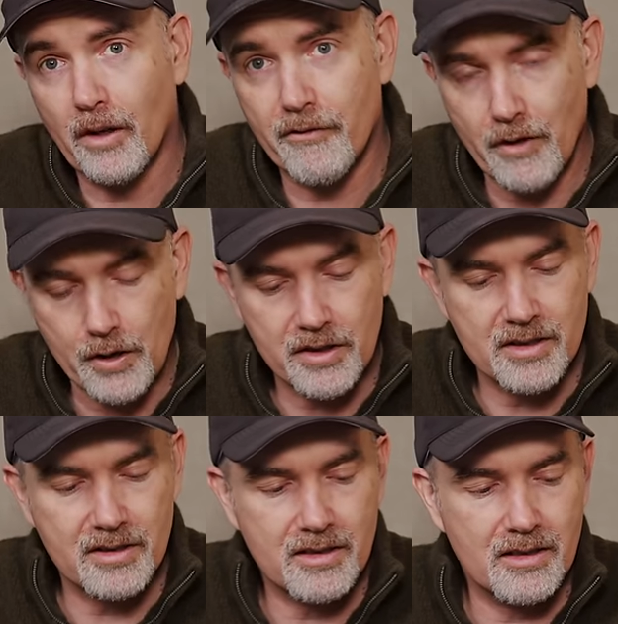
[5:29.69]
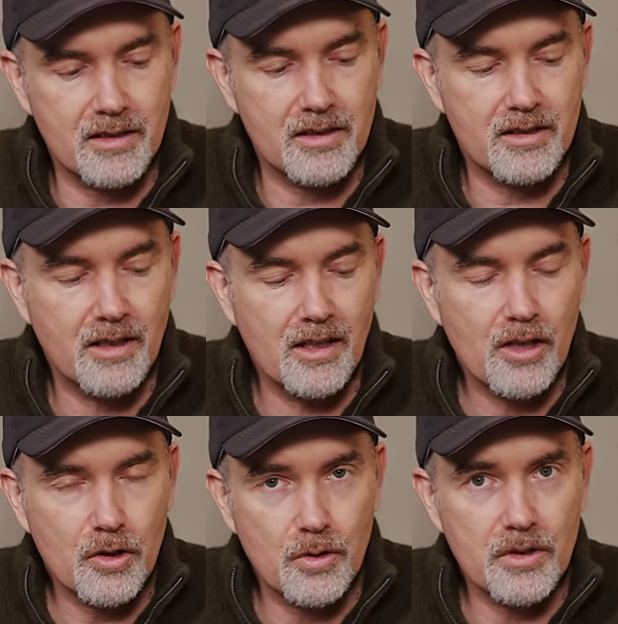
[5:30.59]
a focus distance
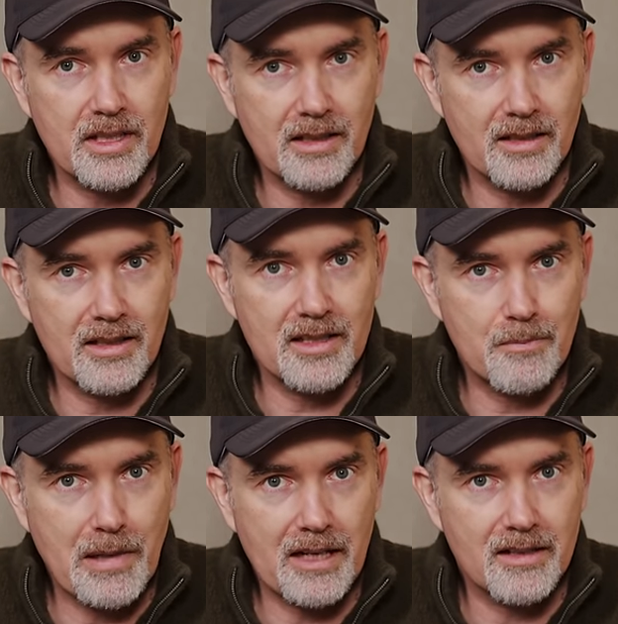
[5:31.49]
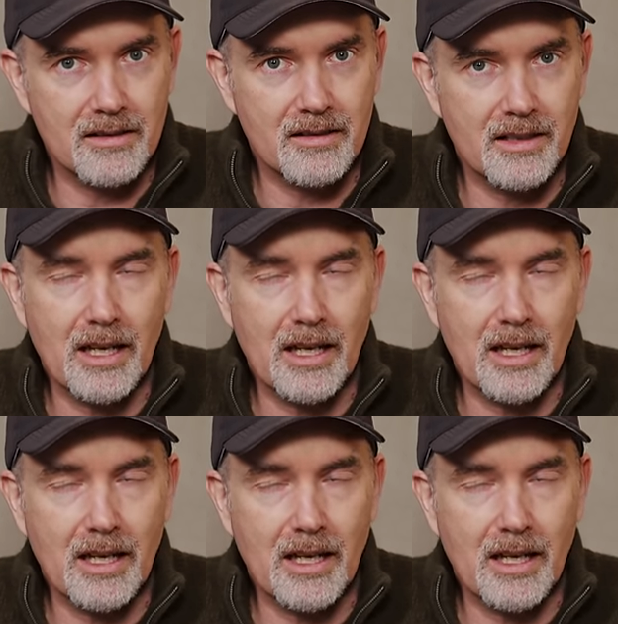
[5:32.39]
using these buttons.